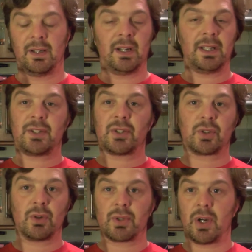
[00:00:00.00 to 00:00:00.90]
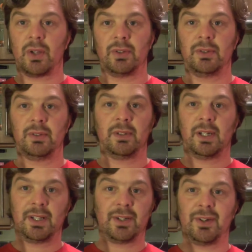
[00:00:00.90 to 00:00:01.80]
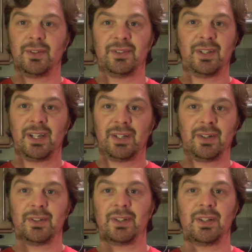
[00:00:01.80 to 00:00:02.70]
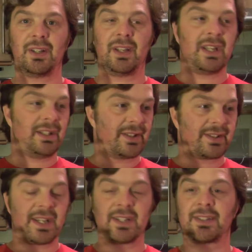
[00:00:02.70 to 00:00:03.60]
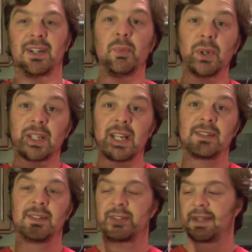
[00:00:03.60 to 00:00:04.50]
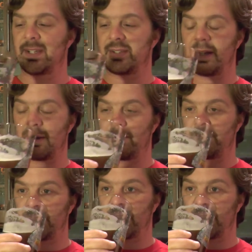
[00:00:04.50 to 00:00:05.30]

And it just goes on and on and on in the taste, and we'll get to the taste now.